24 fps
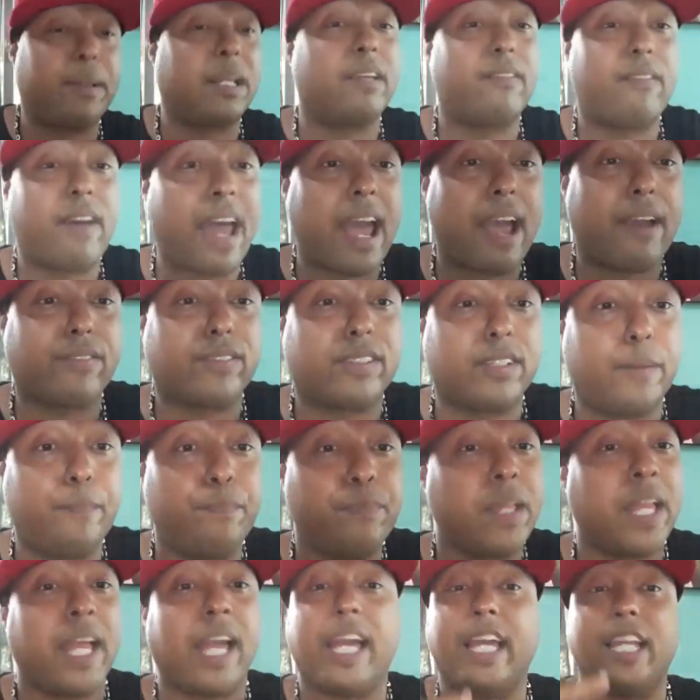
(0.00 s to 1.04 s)
ever after.
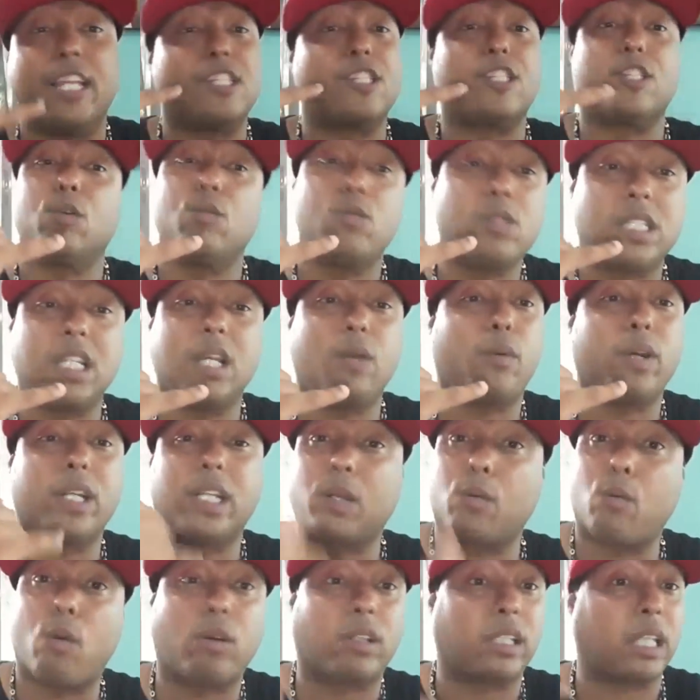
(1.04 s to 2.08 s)
And as soon as he went
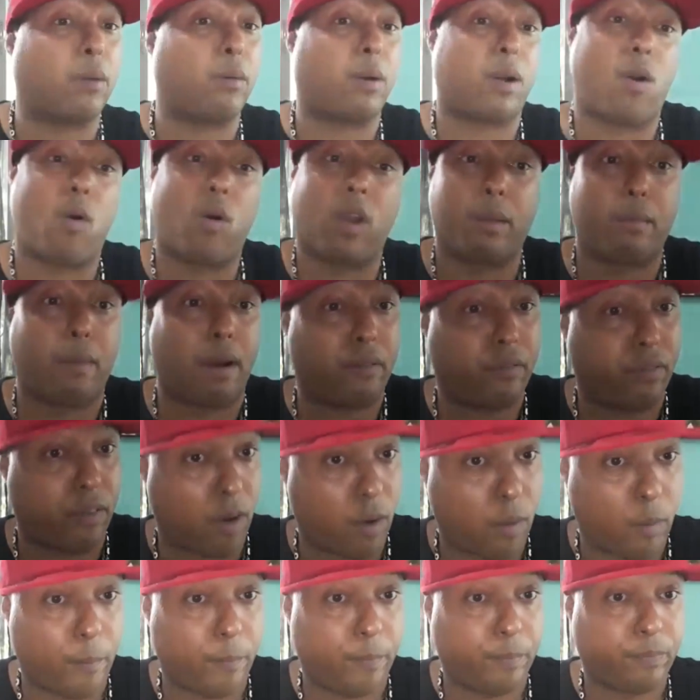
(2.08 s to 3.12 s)
to work, they would call on my phone.